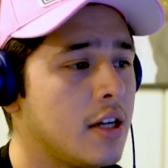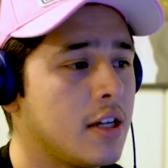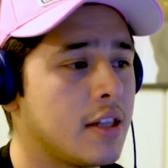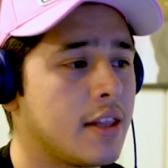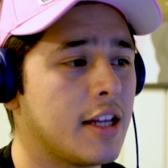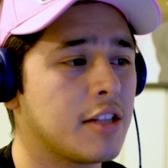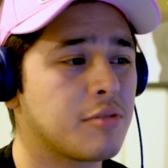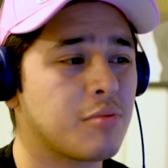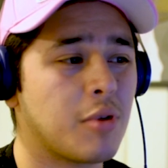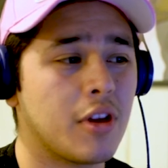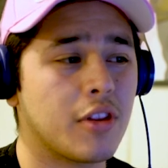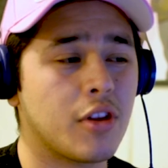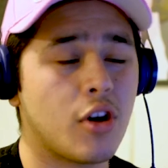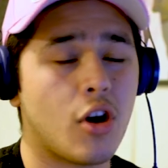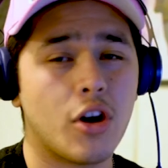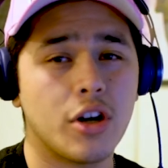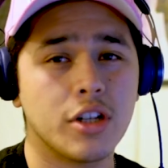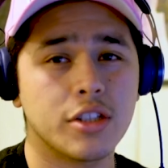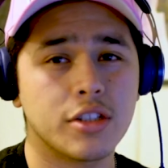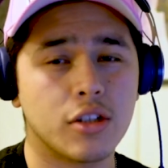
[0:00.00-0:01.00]
That's probably the
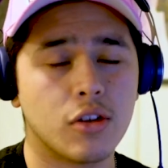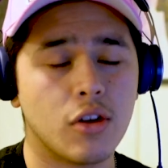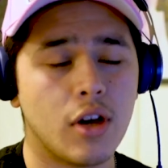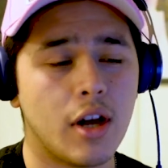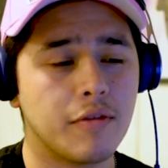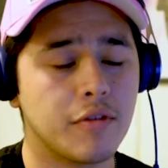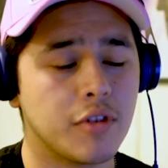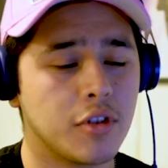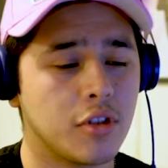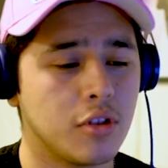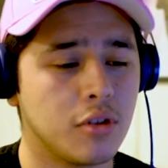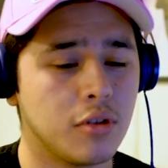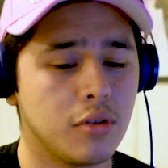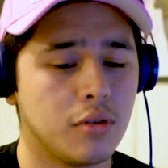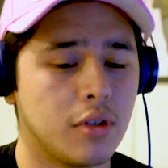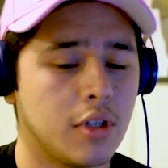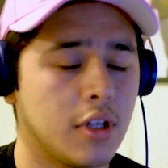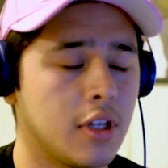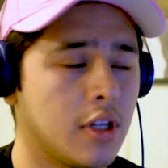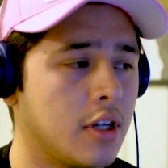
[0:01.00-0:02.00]
hardest thing you have to do.
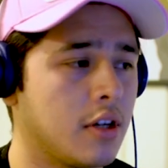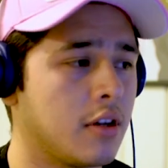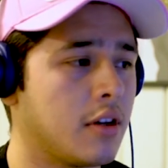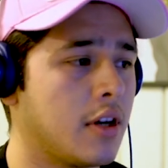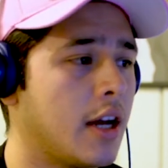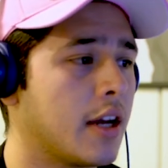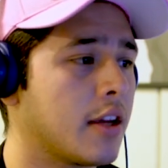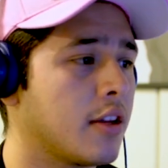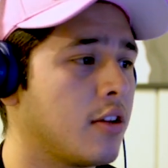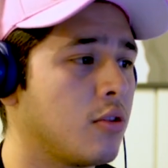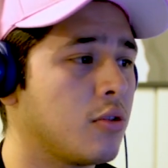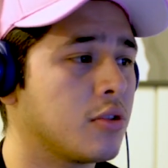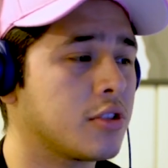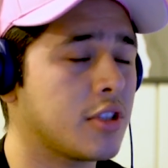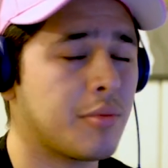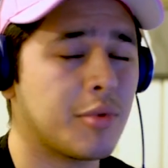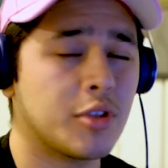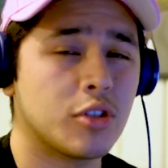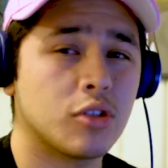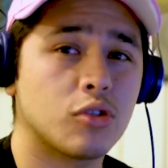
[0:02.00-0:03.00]
I can do a
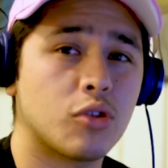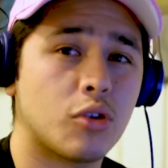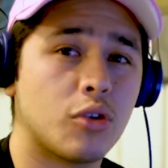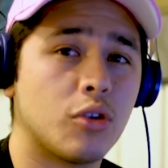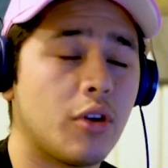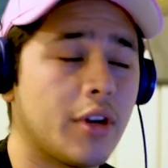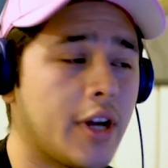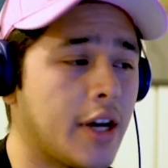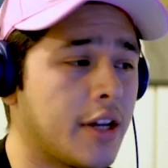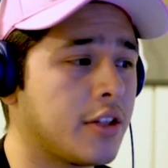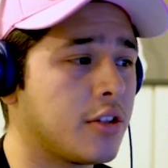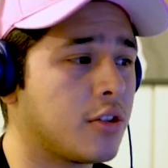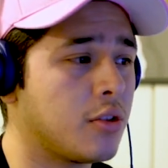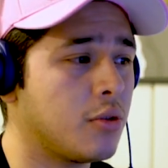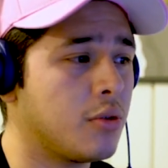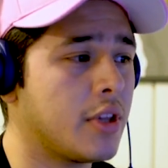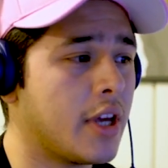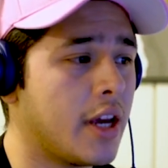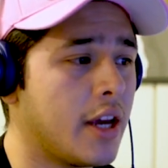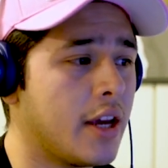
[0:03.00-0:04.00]
separate tutorial on how to
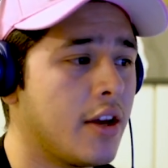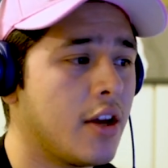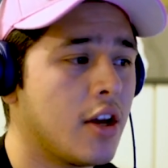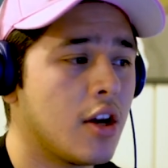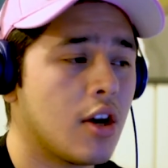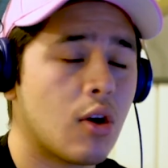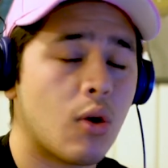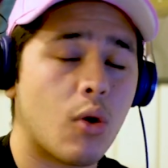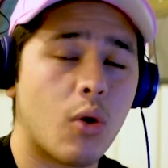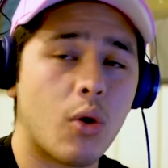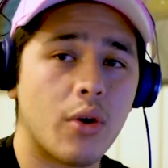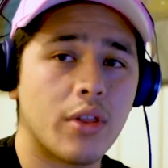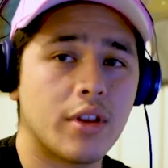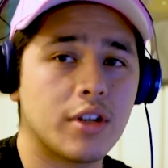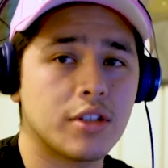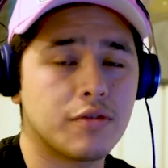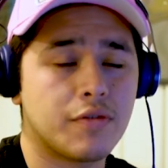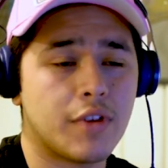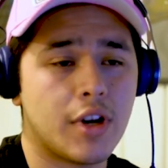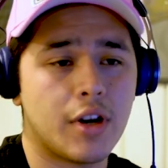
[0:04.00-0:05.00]
do that, or
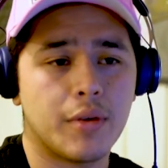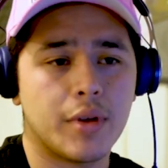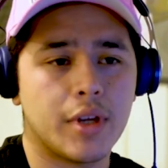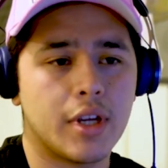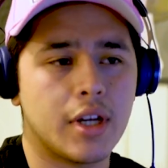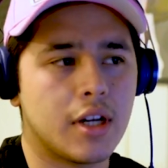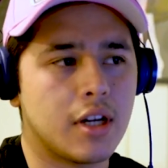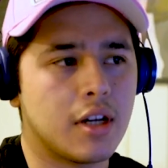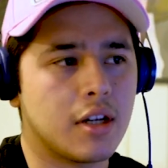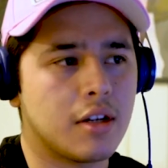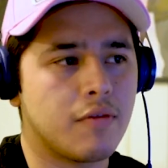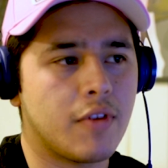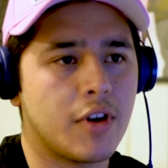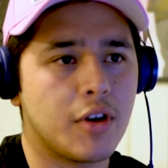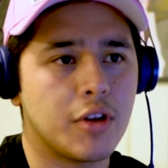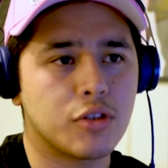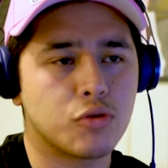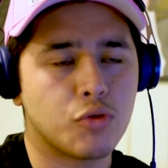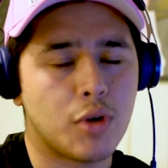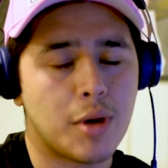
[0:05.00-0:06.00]
there's
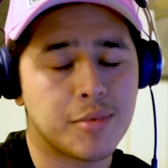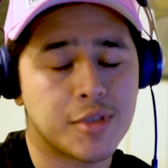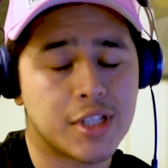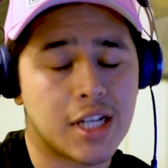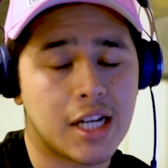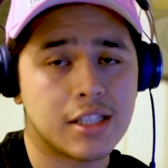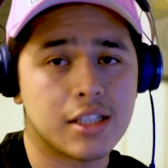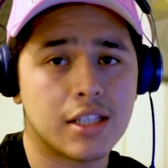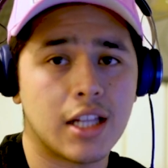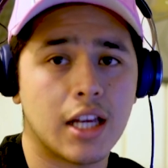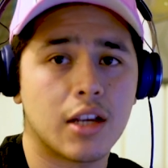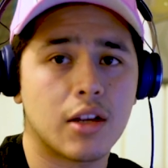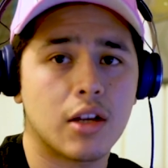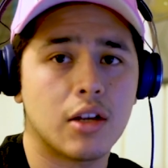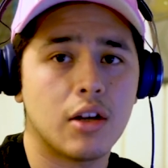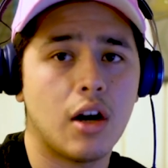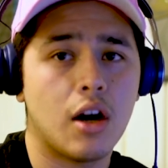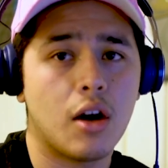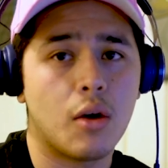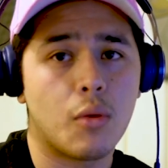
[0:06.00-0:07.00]
various websites like
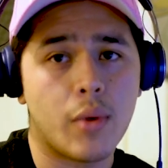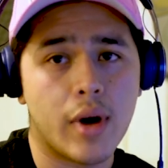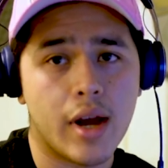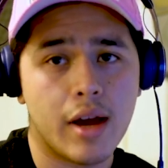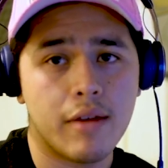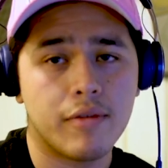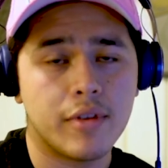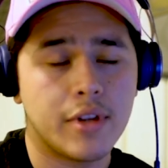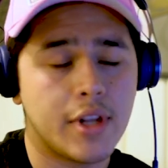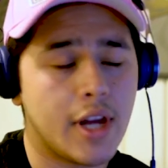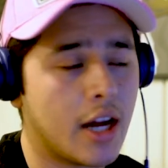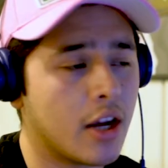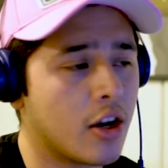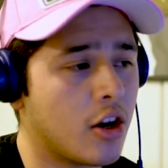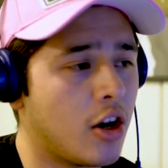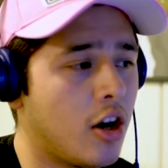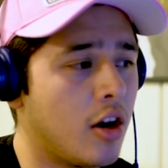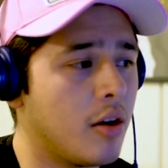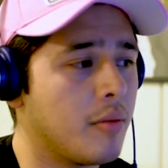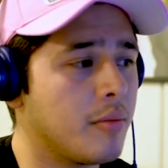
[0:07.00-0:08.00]

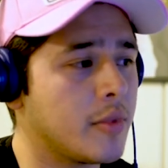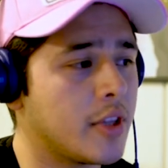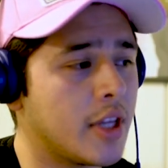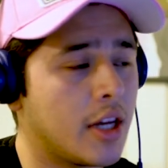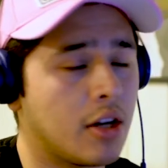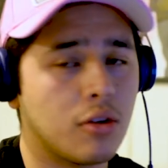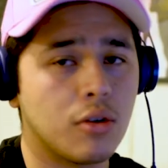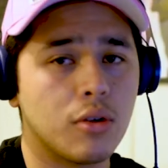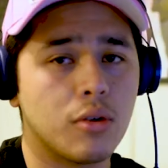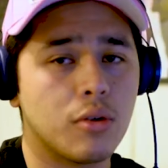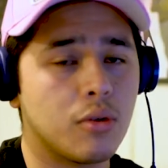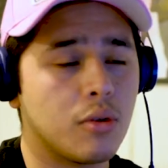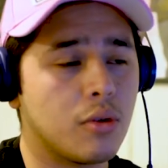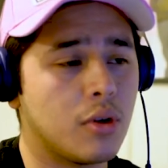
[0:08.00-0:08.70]
rev.com that'll